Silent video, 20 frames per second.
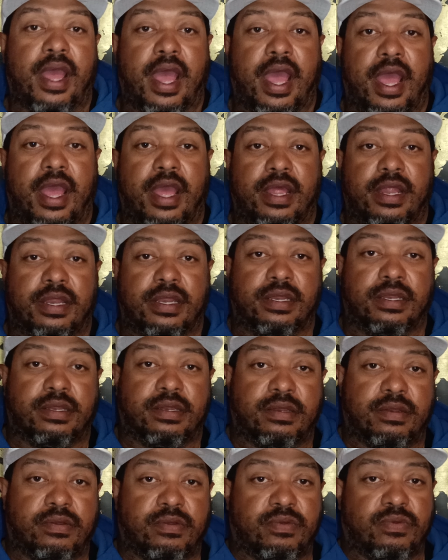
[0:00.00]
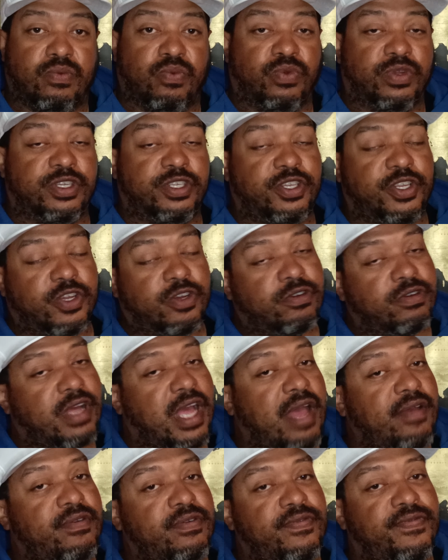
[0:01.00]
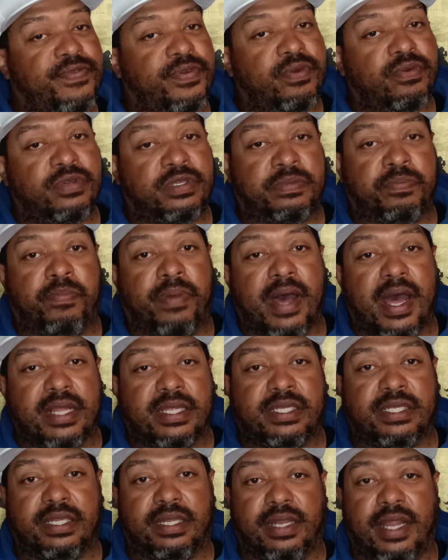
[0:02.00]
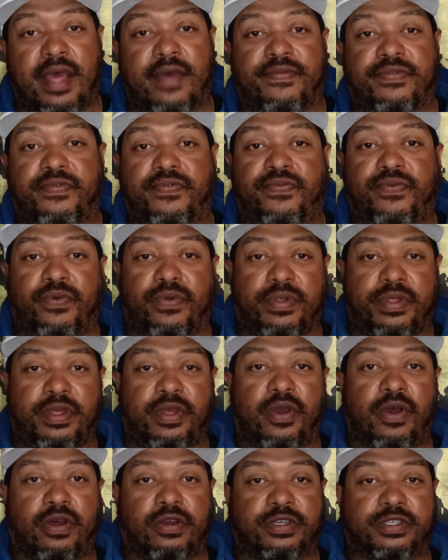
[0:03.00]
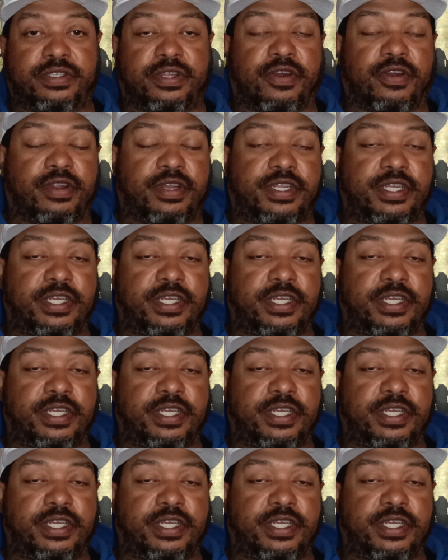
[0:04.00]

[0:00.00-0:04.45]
And we still have a few spots left for the All Star